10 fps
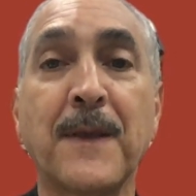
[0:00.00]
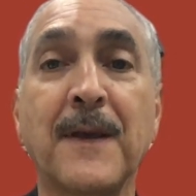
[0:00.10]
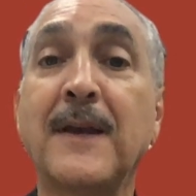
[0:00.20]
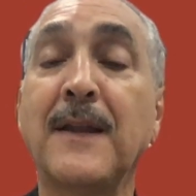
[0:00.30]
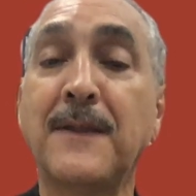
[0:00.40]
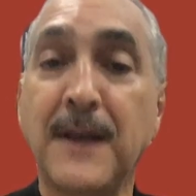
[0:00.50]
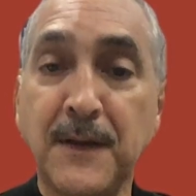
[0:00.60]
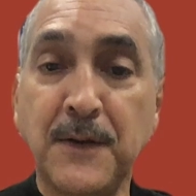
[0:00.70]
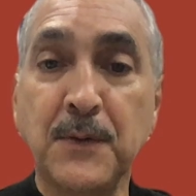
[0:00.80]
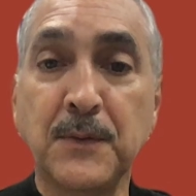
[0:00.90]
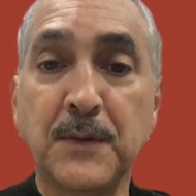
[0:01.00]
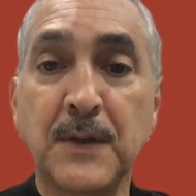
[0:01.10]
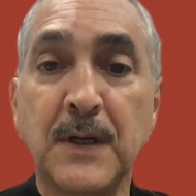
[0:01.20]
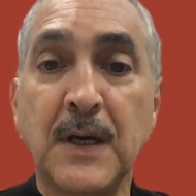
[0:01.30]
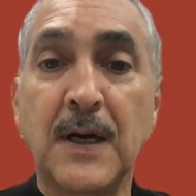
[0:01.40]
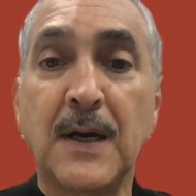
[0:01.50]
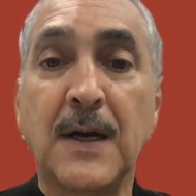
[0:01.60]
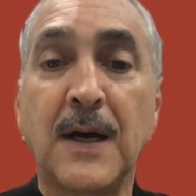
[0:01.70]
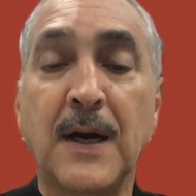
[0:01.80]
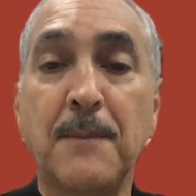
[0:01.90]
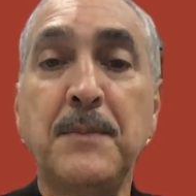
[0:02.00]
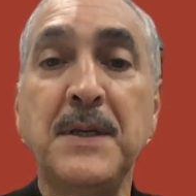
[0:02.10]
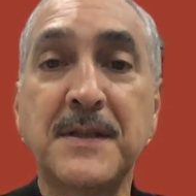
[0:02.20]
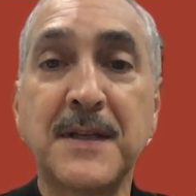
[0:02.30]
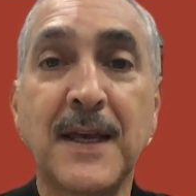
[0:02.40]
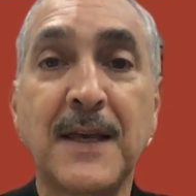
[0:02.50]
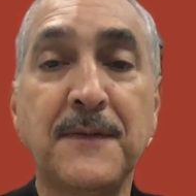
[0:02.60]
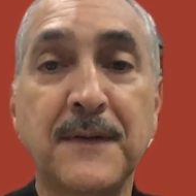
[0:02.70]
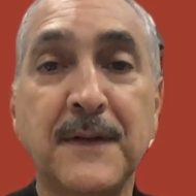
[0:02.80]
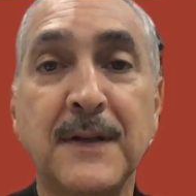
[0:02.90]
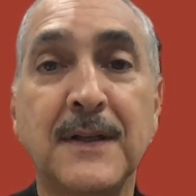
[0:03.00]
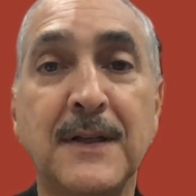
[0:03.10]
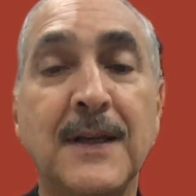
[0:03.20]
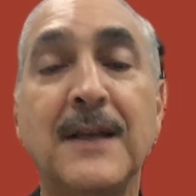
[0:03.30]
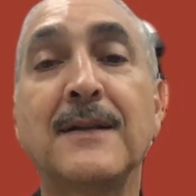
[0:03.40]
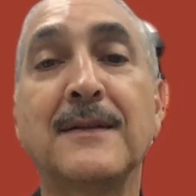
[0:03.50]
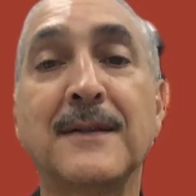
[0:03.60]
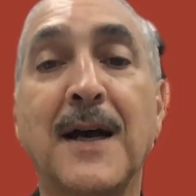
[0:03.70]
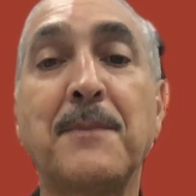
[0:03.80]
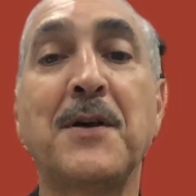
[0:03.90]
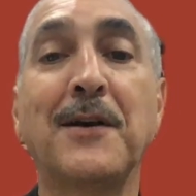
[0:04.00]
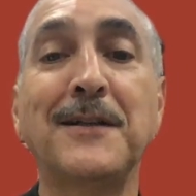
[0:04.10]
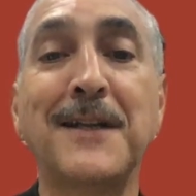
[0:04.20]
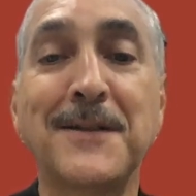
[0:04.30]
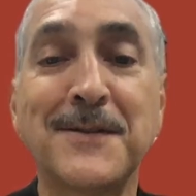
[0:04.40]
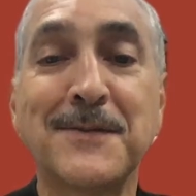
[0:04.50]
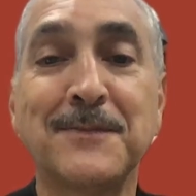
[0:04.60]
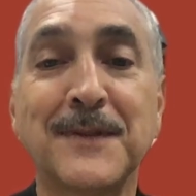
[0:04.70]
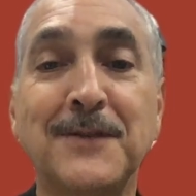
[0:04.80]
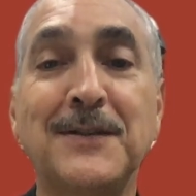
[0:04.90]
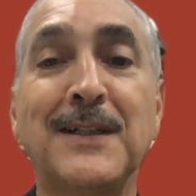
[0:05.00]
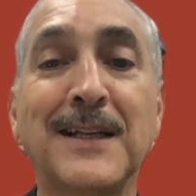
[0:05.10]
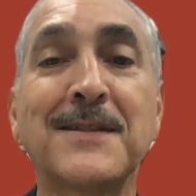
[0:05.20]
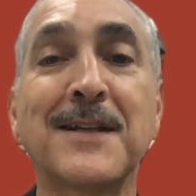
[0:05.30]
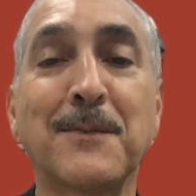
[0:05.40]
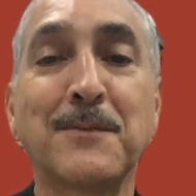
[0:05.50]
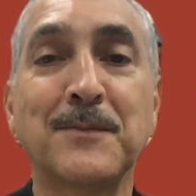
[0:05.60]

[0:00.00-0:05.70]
Again, thank you. Be safe and happy holidays. Until next time.